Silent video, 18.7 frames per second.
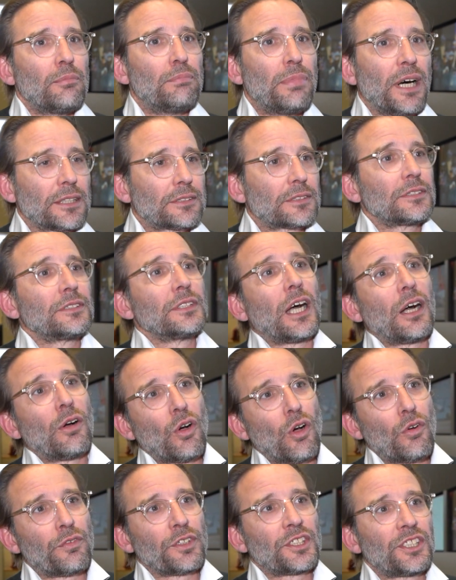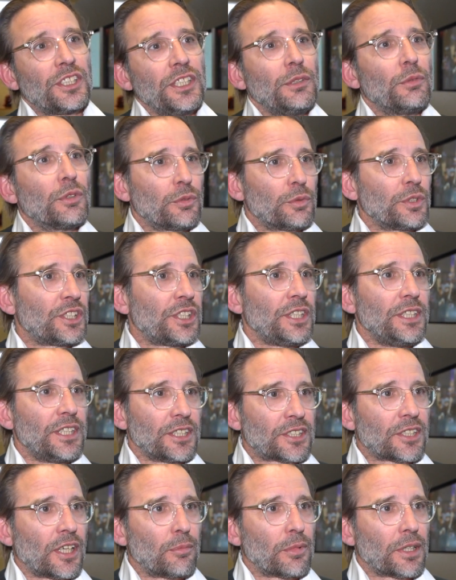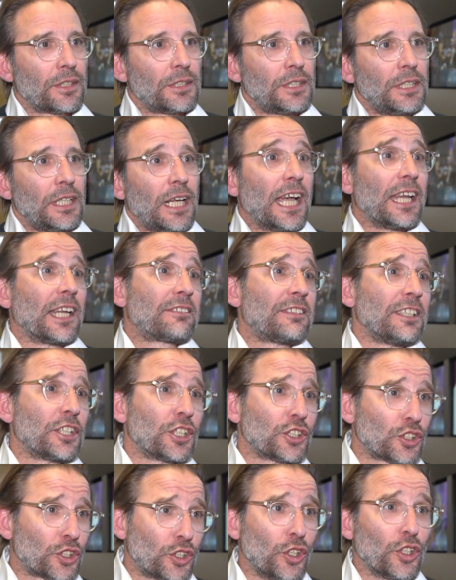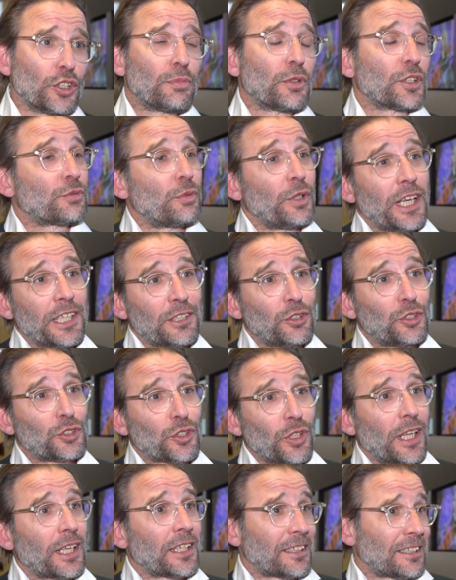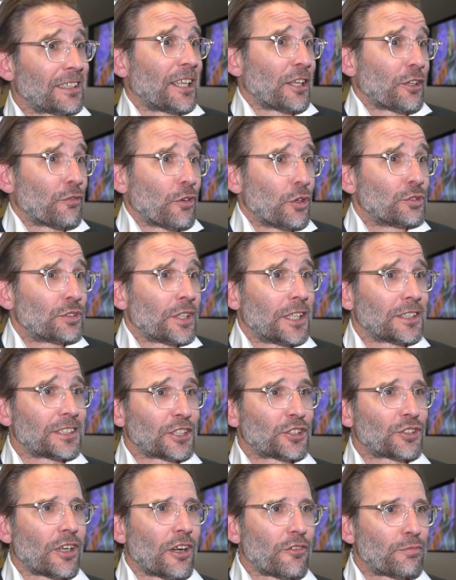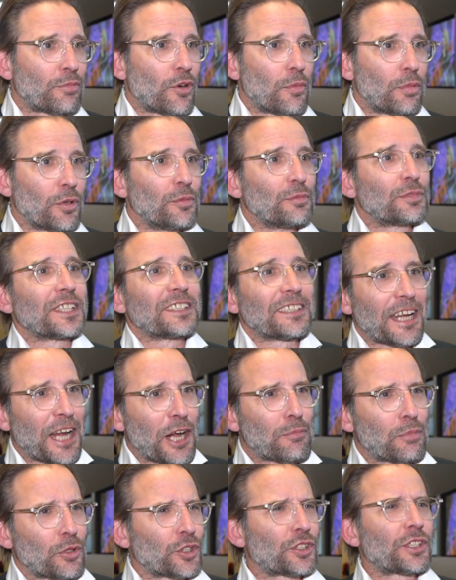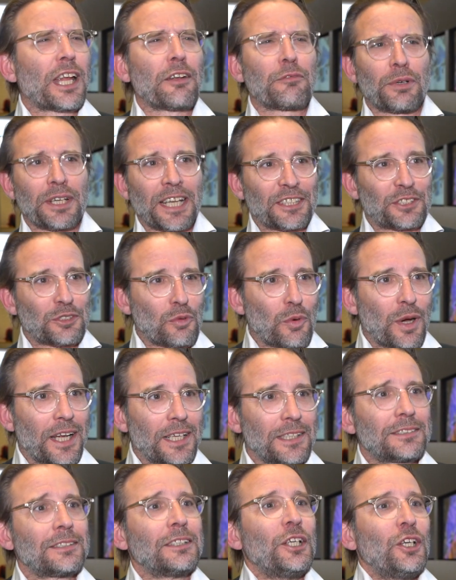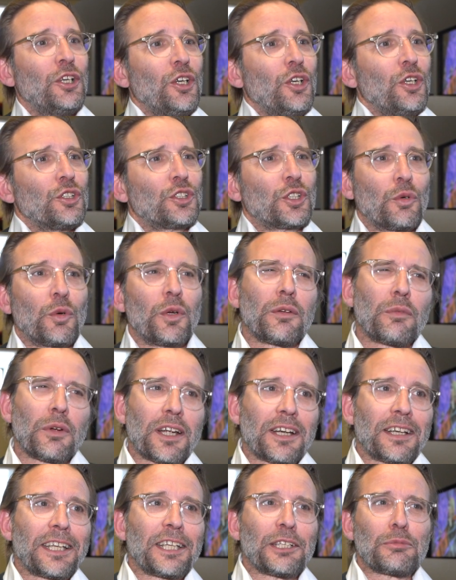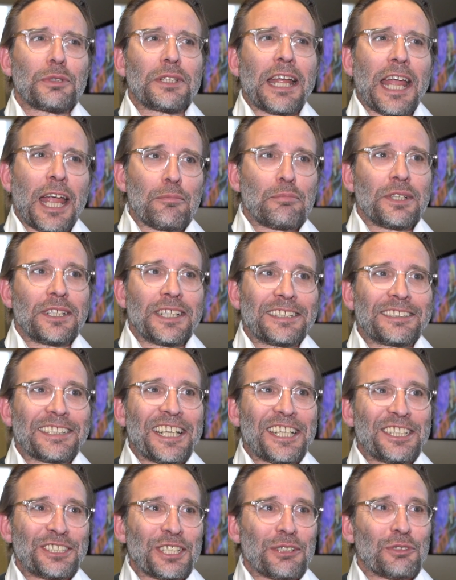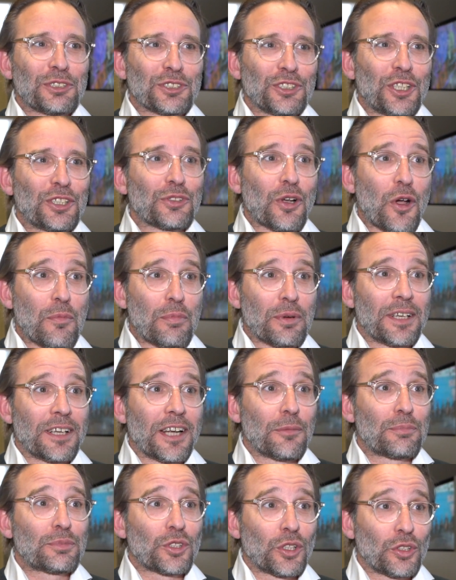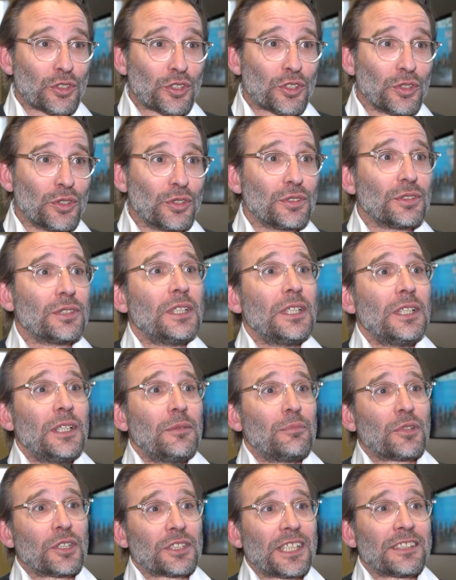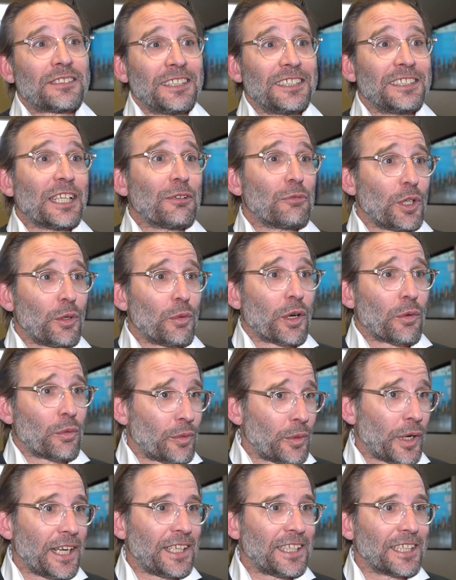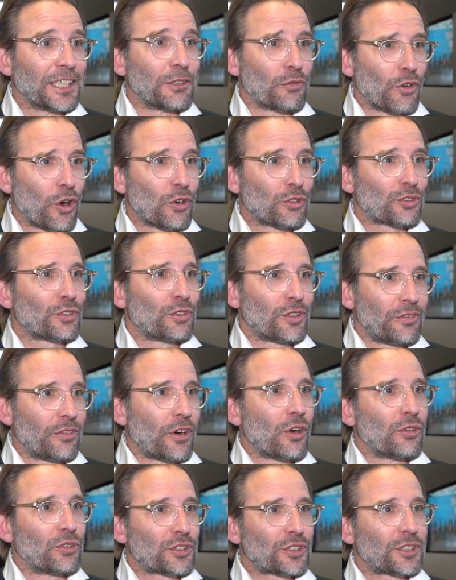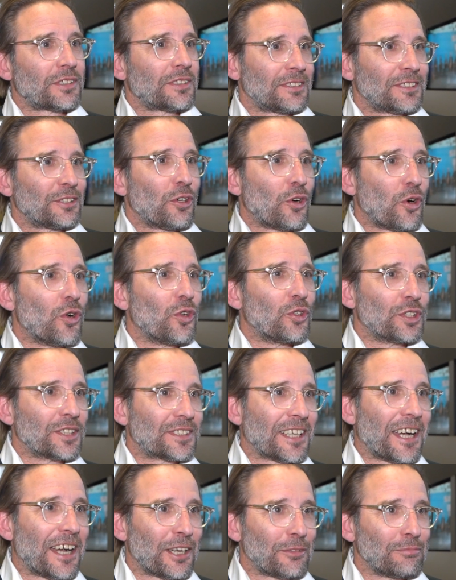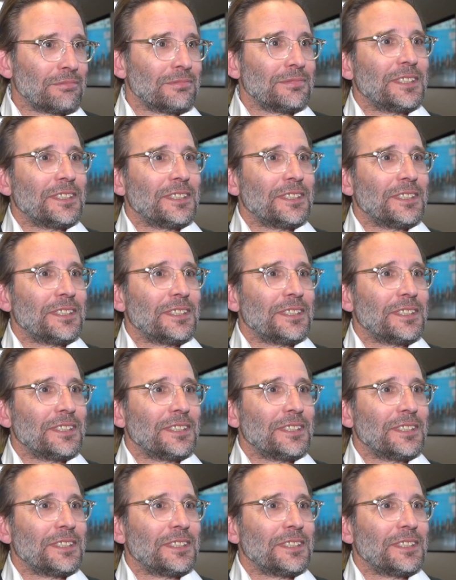But now overseas we see this summer. And I think it's good, because we had also like a lot of hotels that staff problems at the airports, everybody had to wait. So we were a little bit happy that Asia was not opening up so soon, because I think then we were waiting in rows all the time.